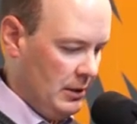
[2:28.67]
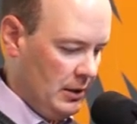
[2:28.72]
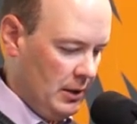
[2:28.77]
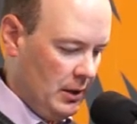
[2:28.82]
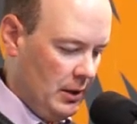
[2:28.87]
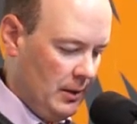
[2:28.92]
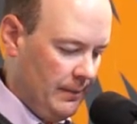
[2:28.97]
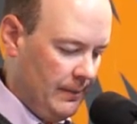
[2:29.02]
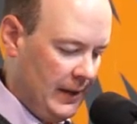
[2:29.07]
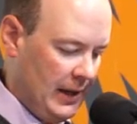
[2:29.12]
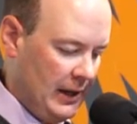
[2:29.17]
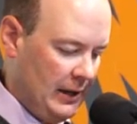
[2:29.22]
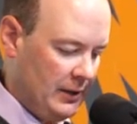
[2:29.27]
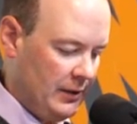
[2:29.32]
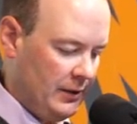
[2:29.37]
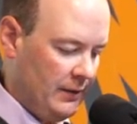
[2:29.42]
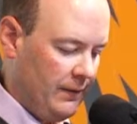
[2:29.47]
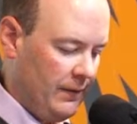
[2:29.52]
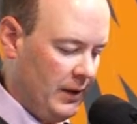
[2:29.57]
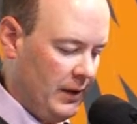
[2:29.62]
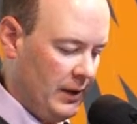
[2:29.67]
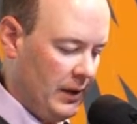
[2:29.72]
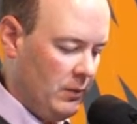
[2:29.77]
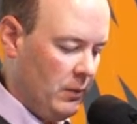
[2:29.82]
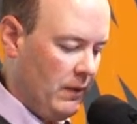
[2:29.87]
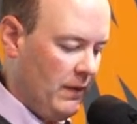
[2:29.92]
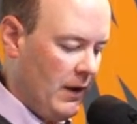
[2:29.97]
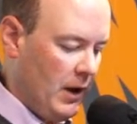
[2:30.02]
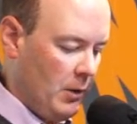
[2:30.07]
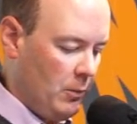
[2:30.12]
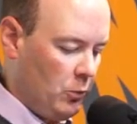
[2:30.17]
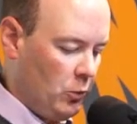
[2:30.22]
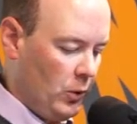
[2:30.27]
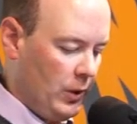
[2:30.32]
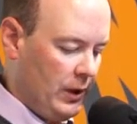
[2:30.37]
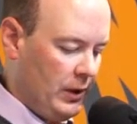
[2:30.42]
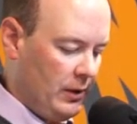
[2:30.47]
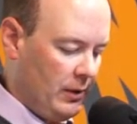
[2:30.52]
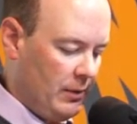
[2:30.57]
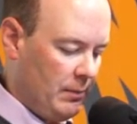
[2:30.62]
Um, that is a fund that we've helped
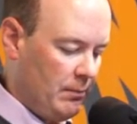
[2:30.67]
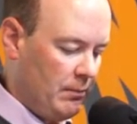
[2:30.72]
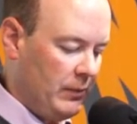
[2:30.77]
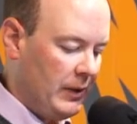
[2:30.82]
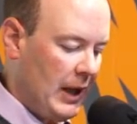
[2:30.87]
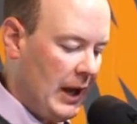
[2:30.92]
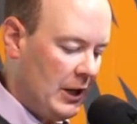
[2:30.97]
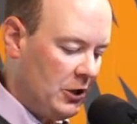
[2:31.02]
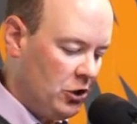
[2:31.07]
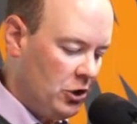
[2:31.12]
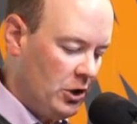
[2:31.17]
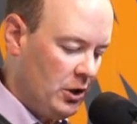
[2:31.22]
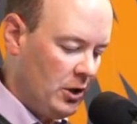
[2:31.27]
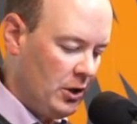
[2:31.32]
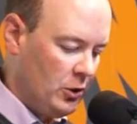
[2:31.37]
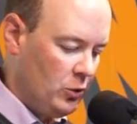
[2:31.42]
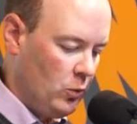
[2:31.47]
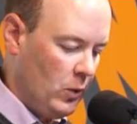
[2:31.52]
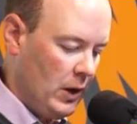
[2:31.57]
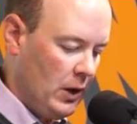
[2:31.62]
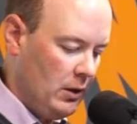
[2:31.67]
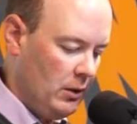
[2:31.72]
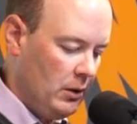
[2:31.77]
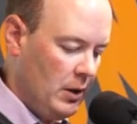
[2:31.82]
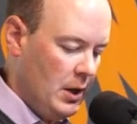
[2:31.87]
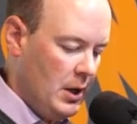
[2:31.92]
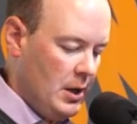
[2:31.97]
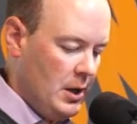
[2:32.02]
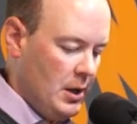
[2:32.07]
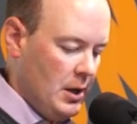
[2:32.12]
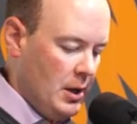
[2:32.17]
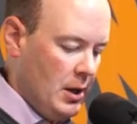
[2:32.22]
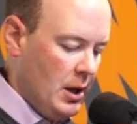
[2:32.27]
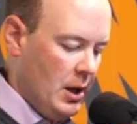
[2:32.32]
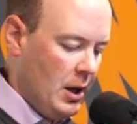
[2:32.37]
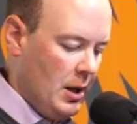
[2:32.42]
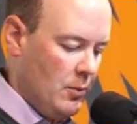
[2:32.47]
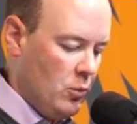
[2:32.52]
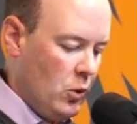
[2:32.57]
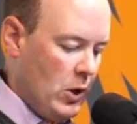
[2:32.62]
with last year as well.
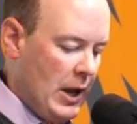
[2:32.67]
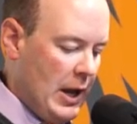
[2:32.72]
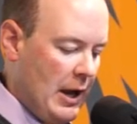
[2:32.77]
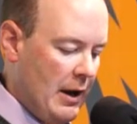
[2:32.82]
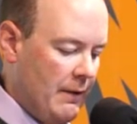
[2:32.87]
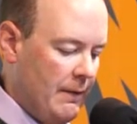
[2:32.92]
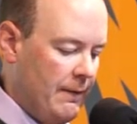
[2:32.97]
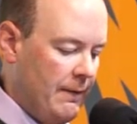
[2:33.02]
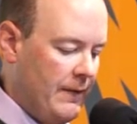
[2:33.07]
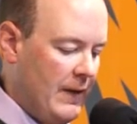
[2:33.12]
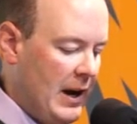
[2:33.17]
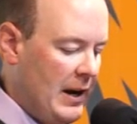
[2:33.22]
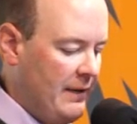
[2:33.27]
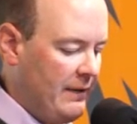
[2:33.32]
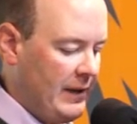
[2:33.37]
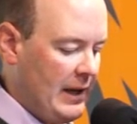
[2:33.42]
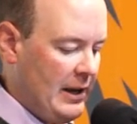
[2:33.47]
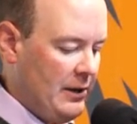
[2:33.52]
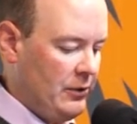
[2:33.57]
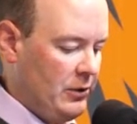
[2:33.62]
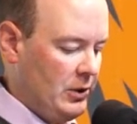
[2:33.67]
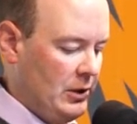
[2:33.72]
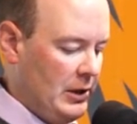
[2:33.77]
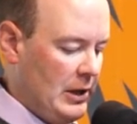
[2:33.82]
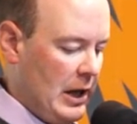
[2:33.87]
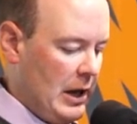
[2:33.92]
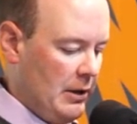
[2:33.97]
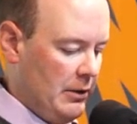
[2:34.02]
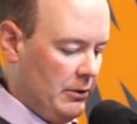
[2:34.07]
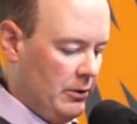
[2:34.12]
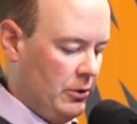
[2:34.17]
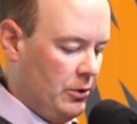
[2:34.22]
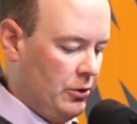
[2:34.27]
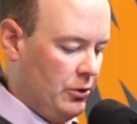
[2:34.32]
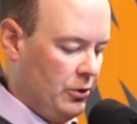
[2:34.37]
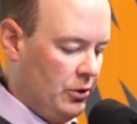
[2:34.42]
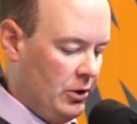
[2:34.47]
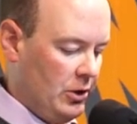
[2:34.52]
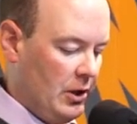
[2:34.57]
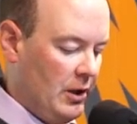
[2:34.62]
Um, we have
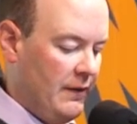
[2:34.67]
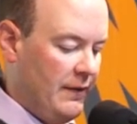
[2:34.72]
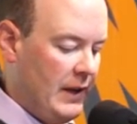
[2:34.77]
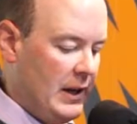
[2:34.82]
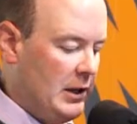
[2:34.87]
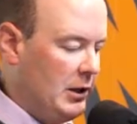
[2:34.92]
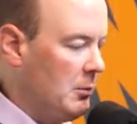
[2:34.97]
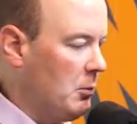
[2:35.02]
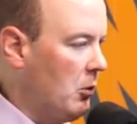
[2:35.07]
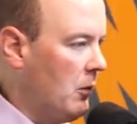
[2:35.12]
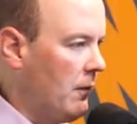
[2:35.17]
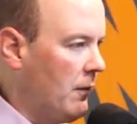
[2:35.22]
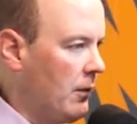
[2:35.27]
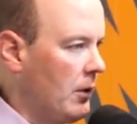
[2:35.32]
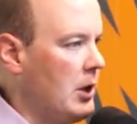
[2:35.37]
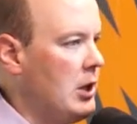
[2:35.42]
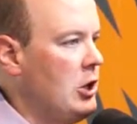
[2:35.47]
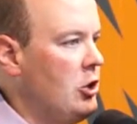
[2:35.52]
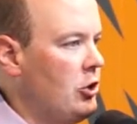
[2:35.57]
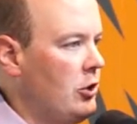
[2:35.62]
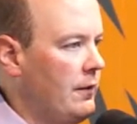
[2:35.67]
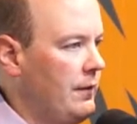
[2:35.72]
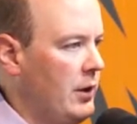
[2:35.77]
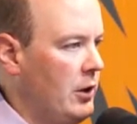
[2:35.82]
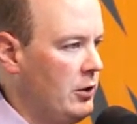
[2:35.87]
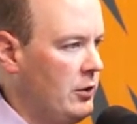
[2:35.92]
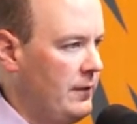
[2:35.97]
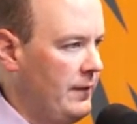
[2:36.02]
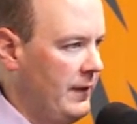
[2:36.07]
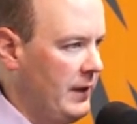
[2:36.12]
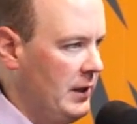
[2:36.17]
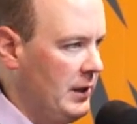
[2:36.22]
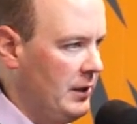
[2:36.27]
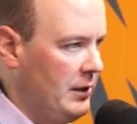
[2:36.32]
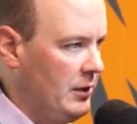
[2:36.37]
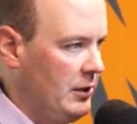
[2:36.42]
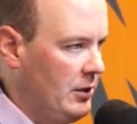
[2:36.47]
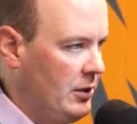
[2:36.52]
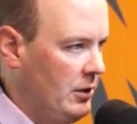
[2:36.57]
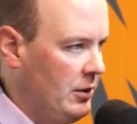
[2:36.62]
$5,000 available for each of those
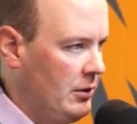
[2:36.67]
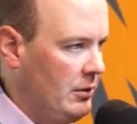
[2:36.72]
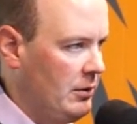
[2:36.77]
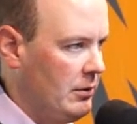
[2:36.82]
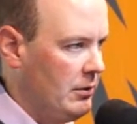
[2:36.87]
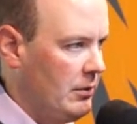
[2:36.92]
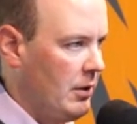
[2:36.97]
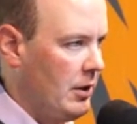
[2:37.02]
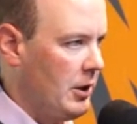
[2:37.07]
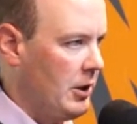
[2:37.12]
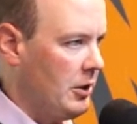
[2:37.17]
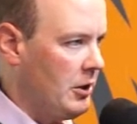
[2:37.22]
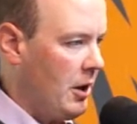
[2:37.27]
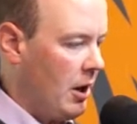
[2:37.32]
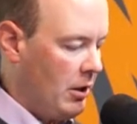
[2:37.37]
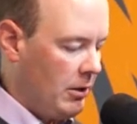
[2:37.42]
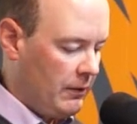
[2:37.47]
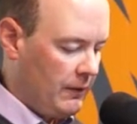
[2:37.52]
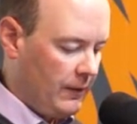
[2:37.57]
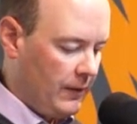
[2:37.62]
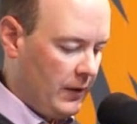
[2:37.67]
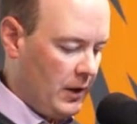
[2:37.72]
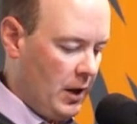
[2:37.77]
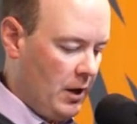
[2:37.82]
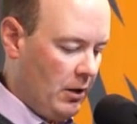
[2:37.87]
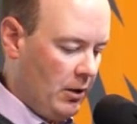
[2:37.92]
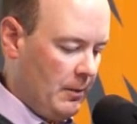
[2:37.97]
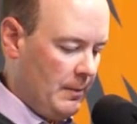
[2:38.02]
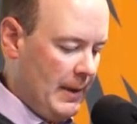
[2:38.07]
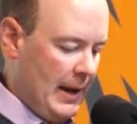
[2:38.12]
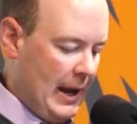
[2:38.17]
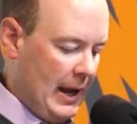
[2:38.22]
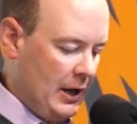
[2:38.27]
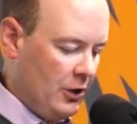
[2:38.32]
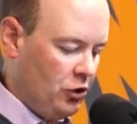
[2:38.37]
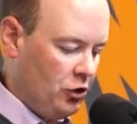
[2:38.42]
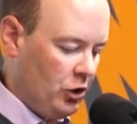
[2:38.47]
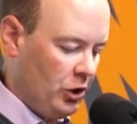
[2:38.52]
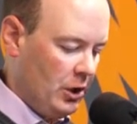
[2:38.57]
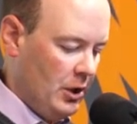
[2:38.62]
funds on a dollar for dollar
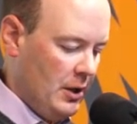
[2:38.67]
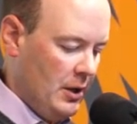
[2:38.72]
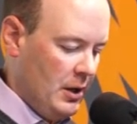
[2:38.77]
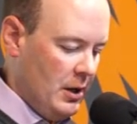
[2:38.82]
match.